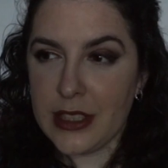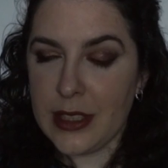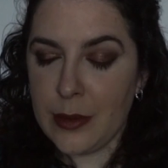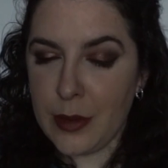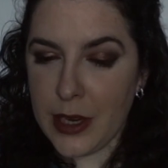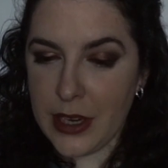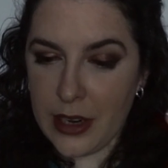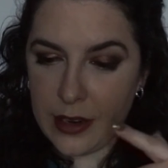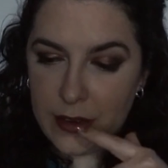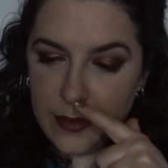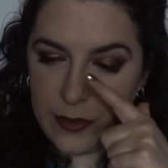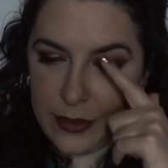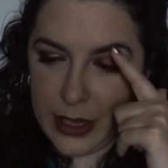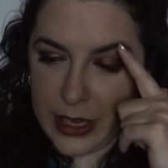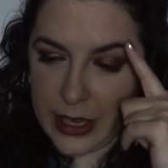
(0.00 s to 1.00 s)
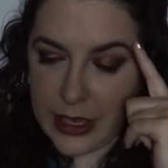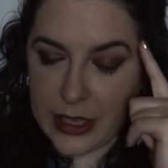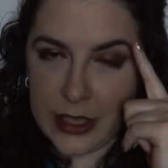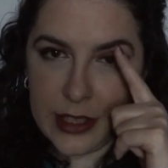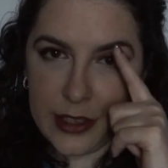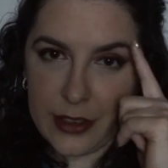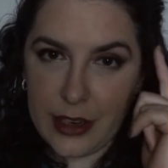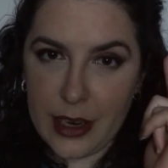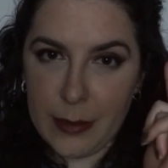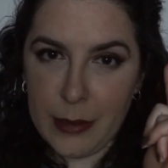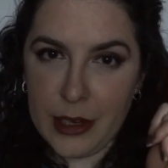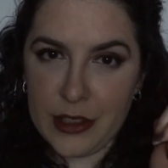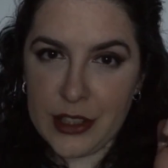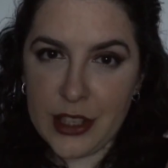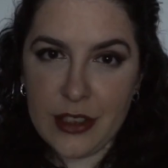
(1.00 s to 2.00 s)
I ran out of like a clear
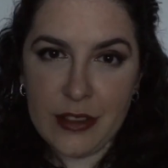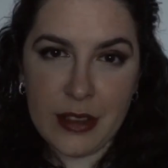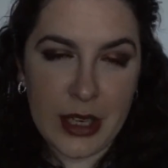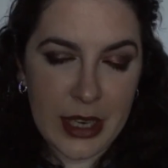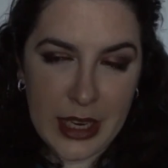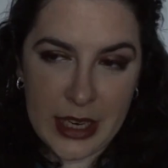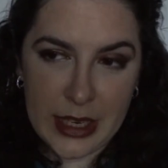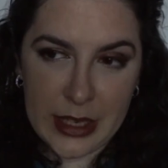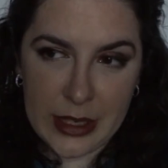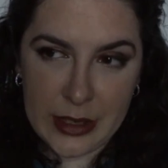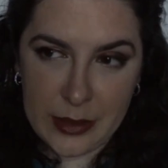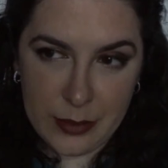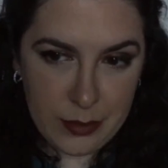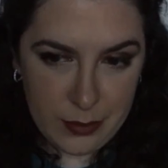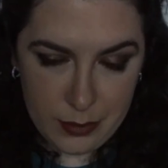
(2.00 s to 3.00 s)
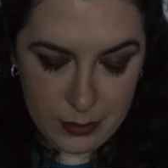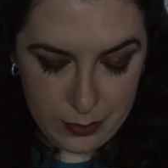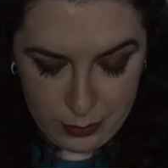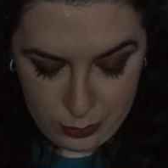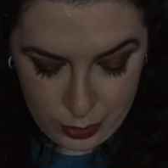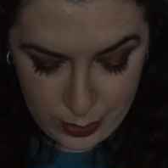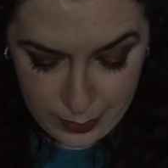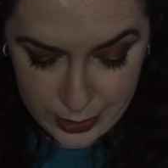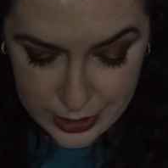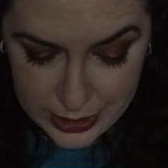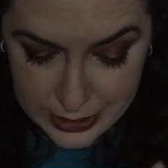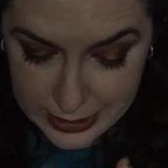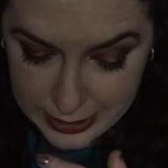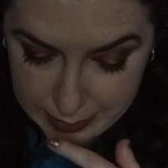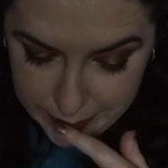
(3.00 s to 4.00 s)
eyebrow gel and I
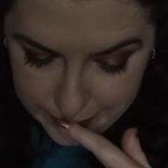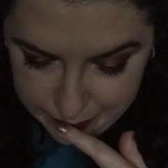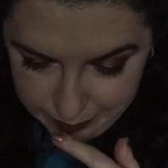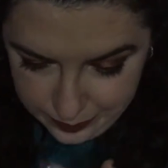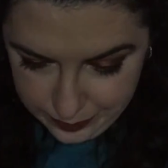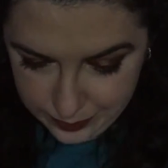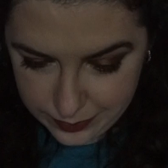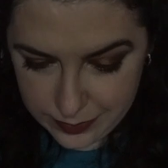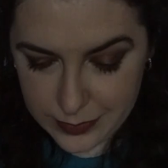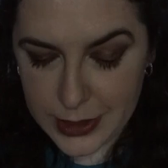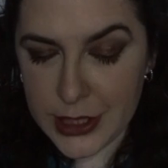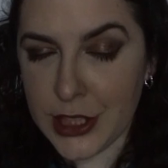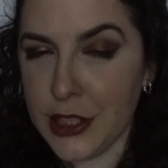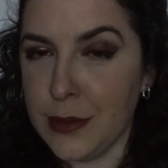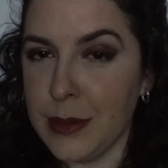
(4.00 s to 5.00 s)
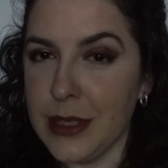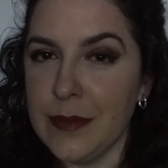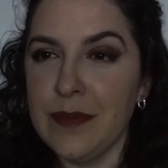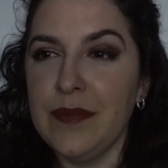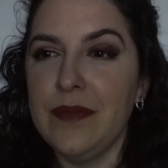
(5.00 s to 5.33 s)
repurchased it. Excuse me.